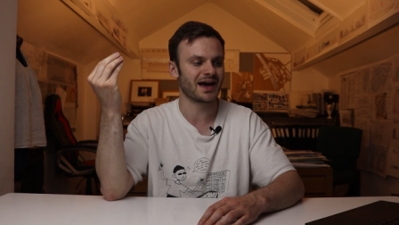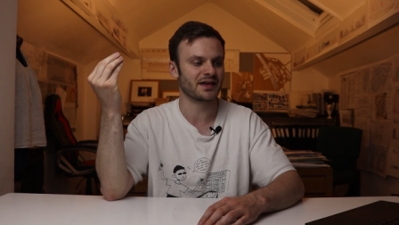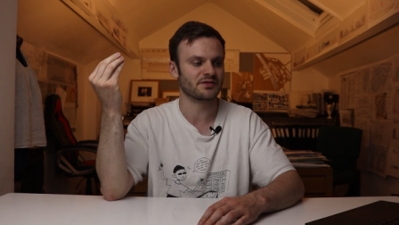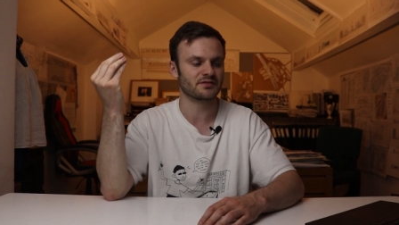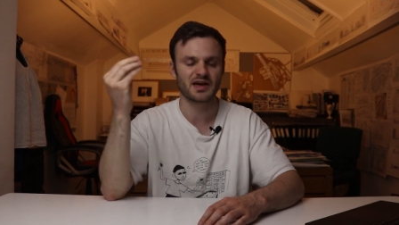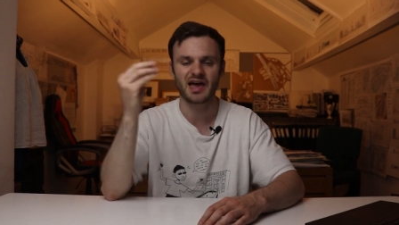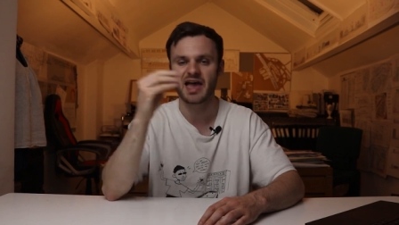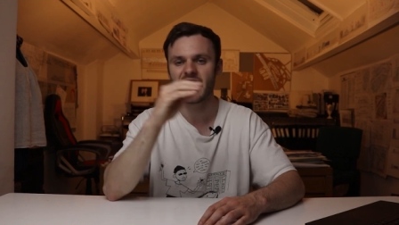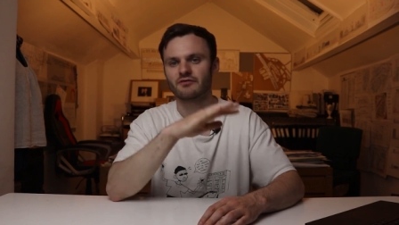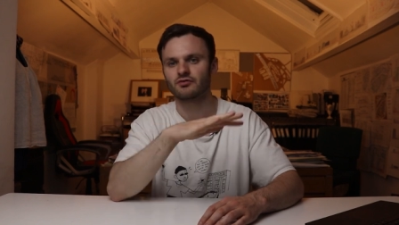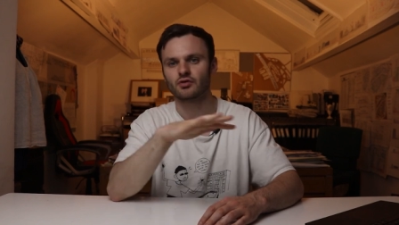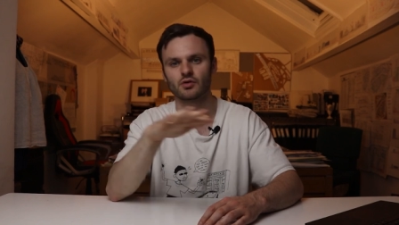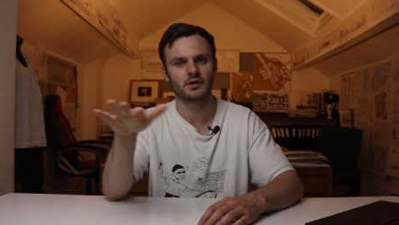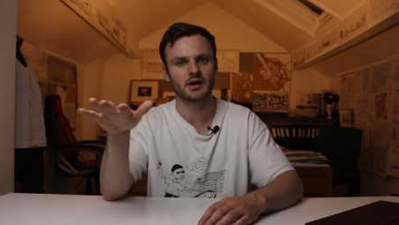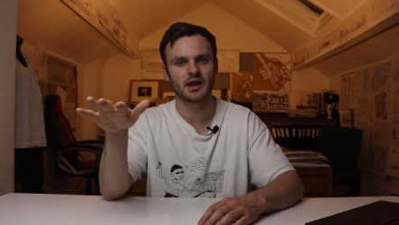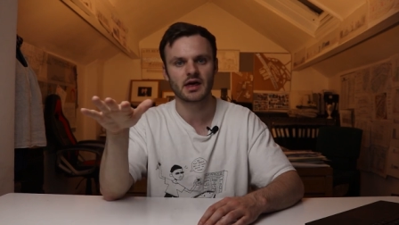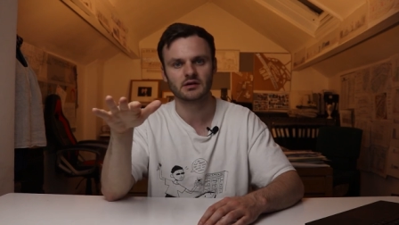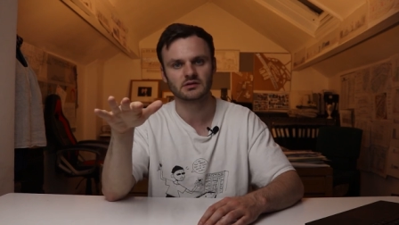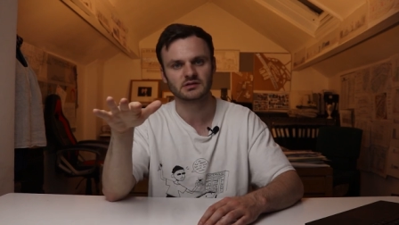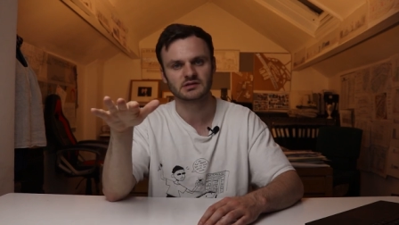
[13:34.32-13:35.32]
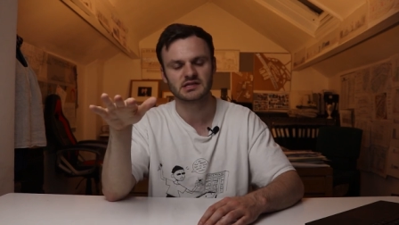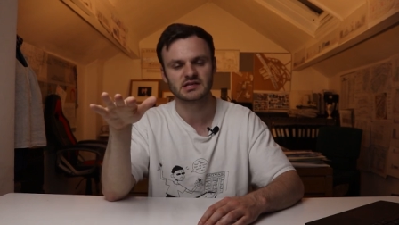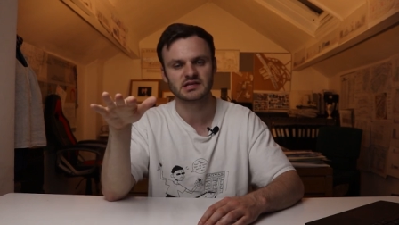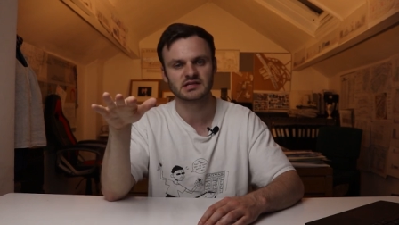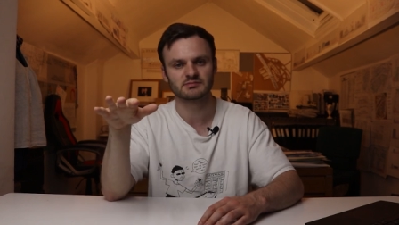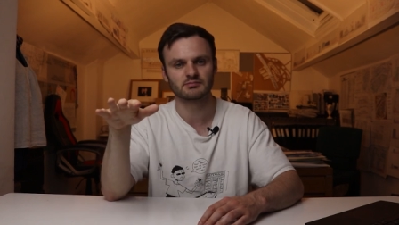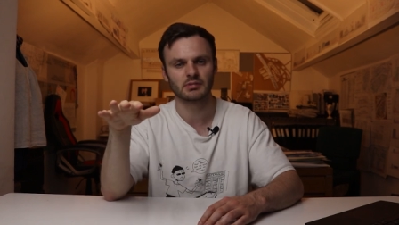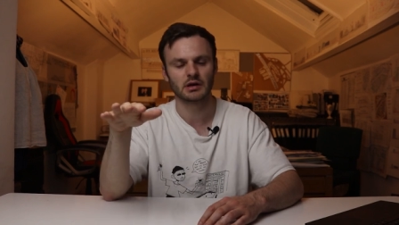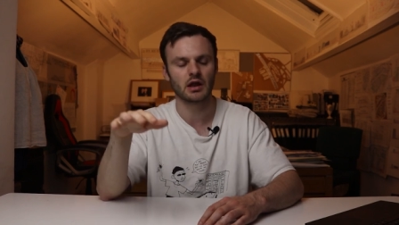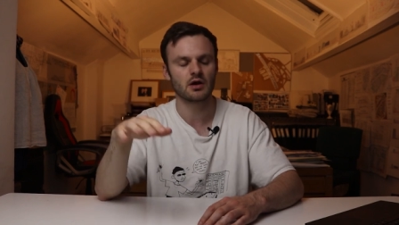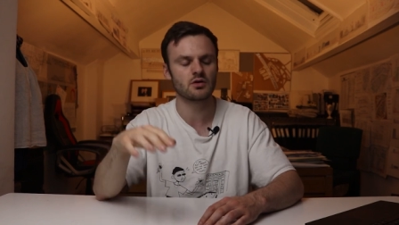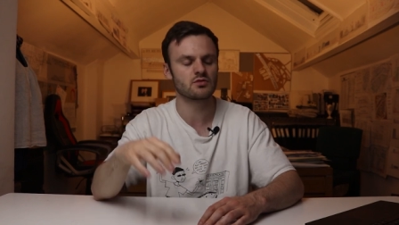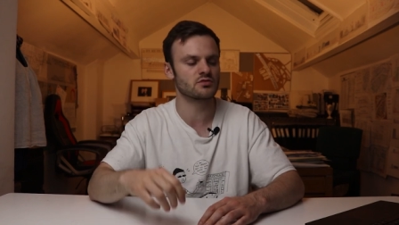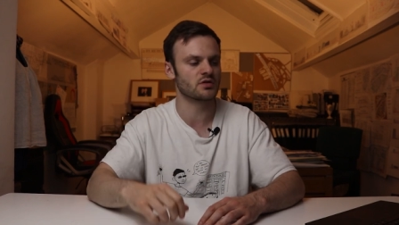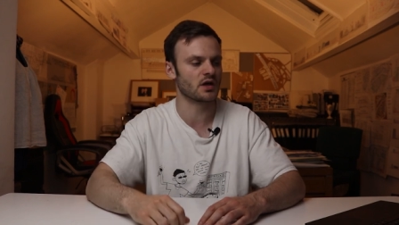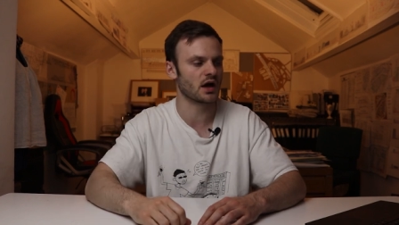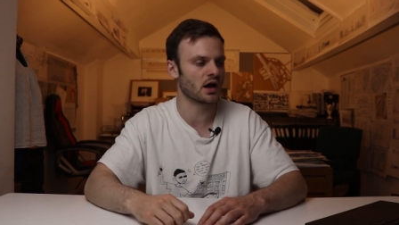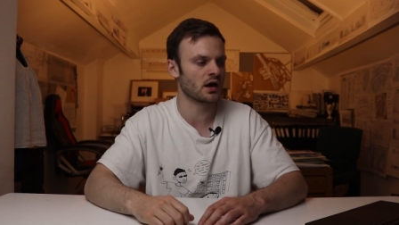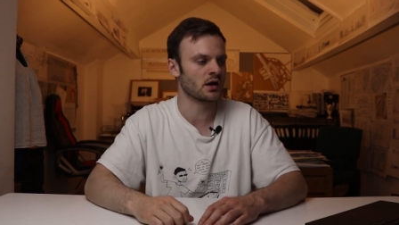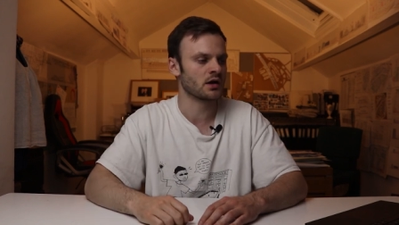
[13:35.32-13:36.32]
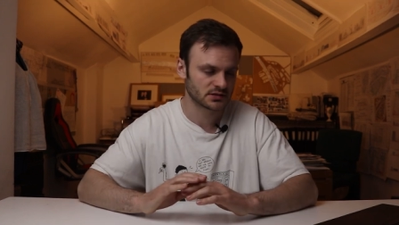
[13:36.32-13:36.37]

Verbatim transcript: and that everyone else is below that.